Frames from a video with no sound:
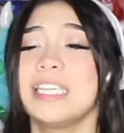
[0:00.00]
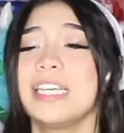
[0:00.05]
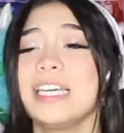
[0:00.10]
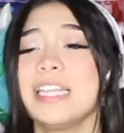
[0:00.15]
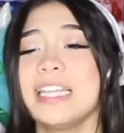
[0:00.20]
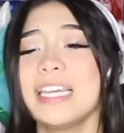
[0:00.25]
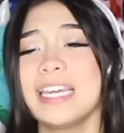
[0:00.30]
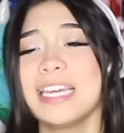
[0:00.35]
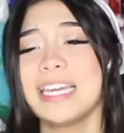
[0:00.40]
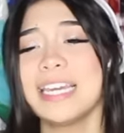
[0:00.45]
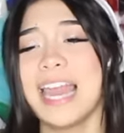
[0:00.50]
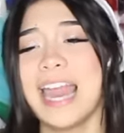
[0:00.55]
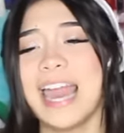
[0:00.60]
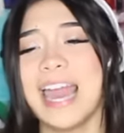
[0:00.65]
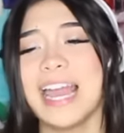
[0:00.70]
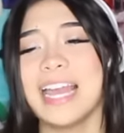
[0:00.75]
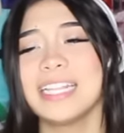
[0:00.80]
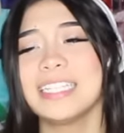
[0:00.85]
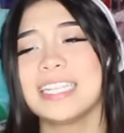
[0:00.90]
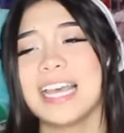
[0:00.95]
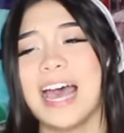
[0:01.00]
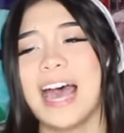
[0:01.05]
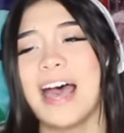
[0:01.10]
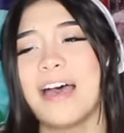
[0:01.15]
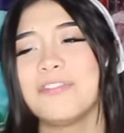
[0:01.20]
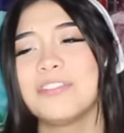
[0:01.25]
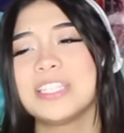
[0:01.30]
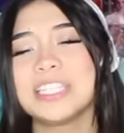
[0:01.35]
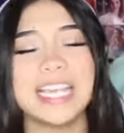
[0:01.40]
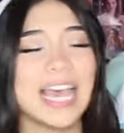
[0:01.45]
Till the end
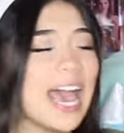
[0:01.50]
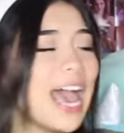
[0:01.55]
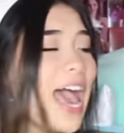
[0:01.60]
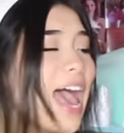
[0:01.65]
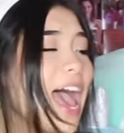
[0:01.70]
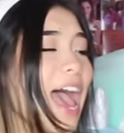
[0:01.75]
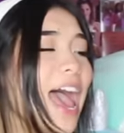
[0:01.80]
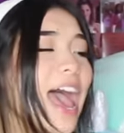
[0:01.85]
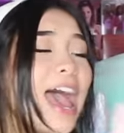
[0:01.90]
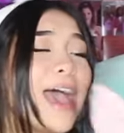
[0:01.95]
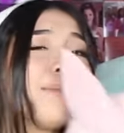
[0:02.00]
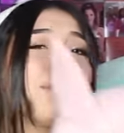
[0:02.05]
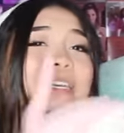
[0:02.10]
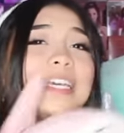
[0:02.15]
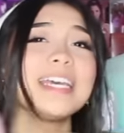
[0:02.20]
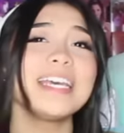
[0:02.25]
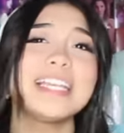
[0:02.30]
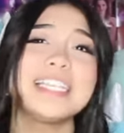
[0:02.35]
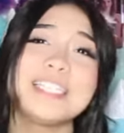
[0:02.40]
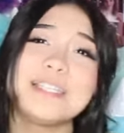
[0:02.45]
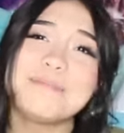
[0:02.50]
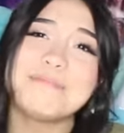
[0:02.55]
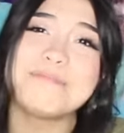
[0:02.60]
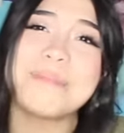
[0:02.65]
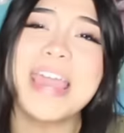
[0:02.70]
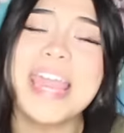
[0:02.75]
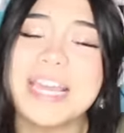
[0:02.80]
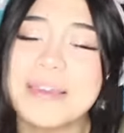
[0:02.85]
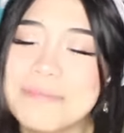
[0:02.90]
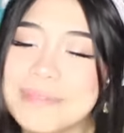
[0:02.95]
of time, cause you
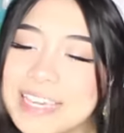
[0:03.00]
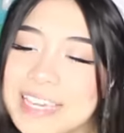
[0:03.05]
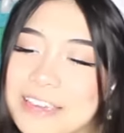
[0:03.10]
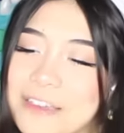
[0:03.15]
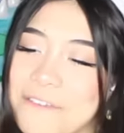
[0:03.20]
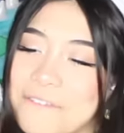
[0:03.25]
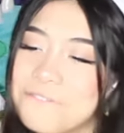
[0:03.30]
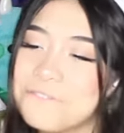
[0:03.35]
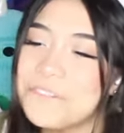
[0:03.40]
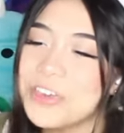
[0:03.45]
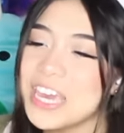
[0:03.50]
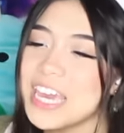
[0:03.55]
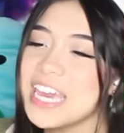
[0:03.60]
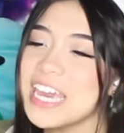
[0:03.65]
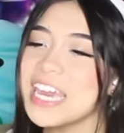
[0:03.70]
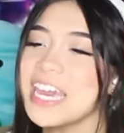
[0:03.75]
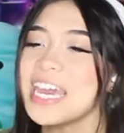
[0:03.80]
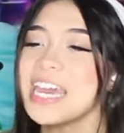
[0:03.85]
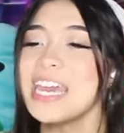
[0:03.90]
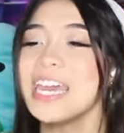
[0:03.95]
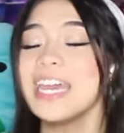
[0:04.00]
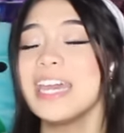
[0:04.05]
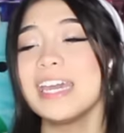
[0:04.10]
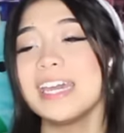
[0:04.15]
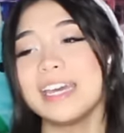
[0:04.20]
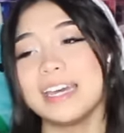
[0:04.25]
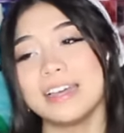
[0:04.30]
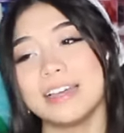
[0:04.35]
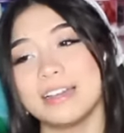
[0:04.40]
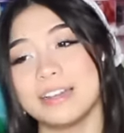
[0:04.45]
make me
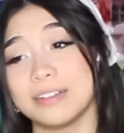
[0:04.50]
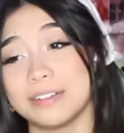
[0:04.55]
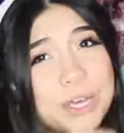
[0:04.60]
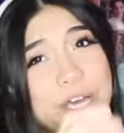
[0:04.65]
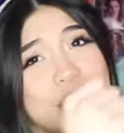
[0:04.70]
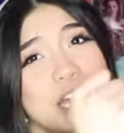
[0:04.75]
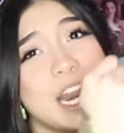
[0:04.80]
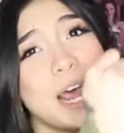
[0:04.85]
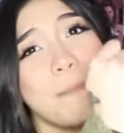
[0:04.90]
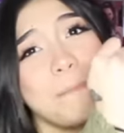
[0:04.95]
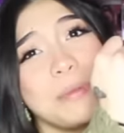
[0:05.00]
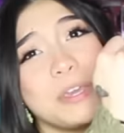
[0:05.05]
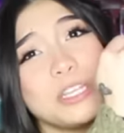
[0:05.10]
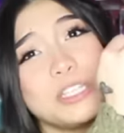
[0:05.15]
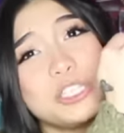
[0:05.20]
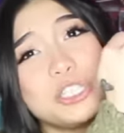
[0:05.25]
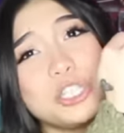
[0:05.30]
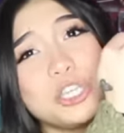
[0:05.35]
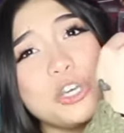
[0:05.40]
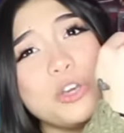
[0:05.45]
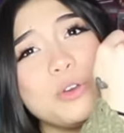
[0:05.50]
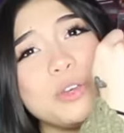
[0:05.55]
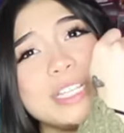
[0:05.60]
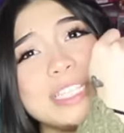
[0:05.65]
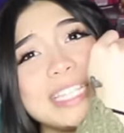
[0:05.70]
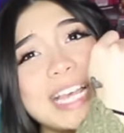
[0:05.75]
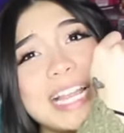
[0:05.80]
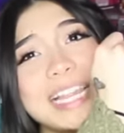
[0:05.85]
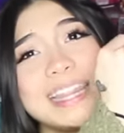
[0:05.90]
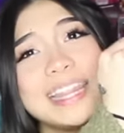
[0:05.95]
feel. Put up your
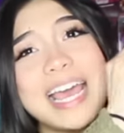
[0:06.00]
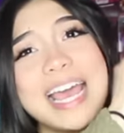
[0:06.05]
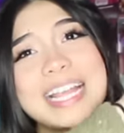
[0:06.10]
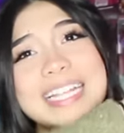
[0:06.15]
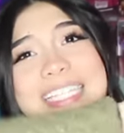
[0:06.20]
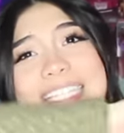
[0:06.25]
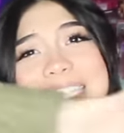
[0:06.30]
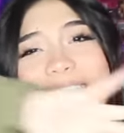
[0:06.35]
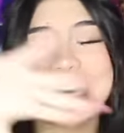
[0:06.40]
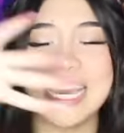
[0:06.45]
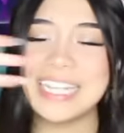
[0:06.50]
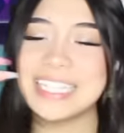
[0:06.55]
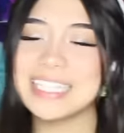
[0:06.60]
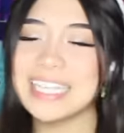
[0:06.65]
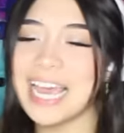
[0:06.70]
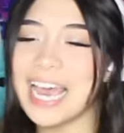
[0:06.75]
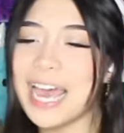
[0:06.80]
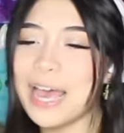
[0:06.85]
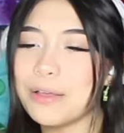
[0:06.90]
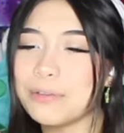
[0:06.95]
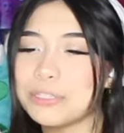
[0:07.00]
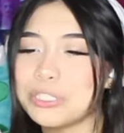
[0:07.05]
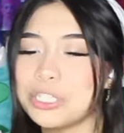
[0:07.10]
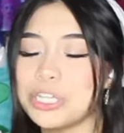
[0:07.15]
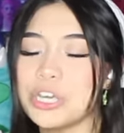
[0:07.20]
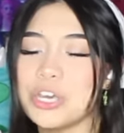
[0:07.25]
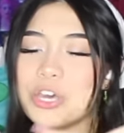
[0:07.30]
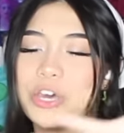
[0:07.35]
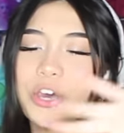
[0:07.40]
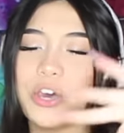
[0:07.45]
dukes, let's get down
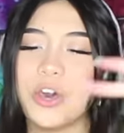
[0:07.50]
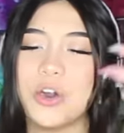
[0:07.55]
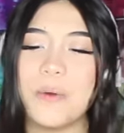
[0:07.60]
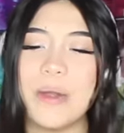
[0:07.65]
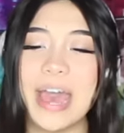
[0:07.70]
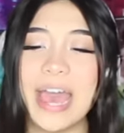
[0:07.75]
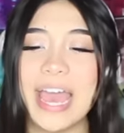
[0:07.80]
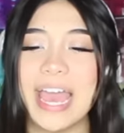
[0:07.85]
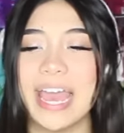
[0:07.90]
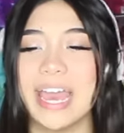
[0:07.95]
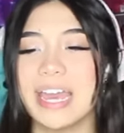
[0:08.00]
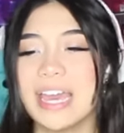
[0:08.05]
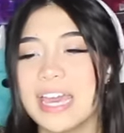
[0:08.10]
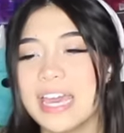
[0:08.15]
to it.